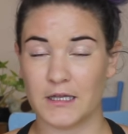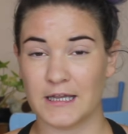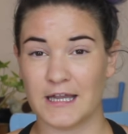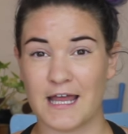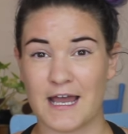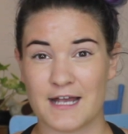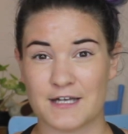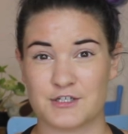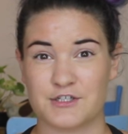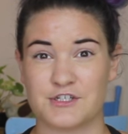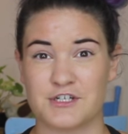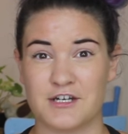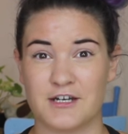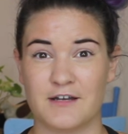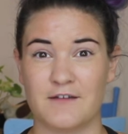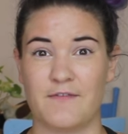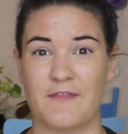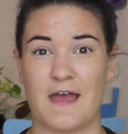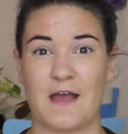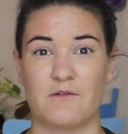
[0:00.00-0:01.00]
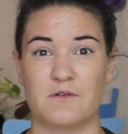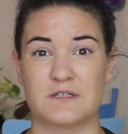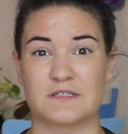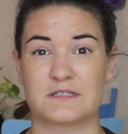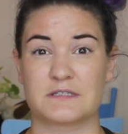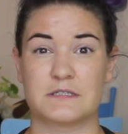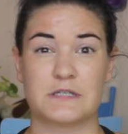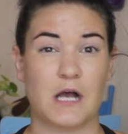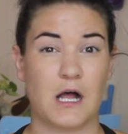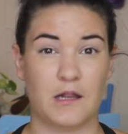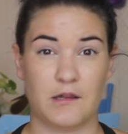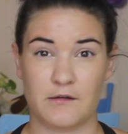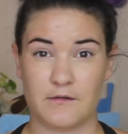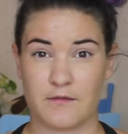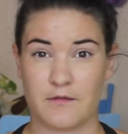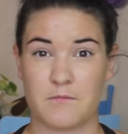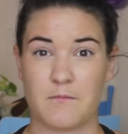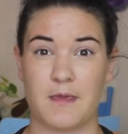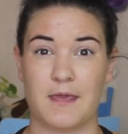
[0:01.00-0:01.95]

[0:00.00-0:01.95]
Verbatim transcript: last year that was taller than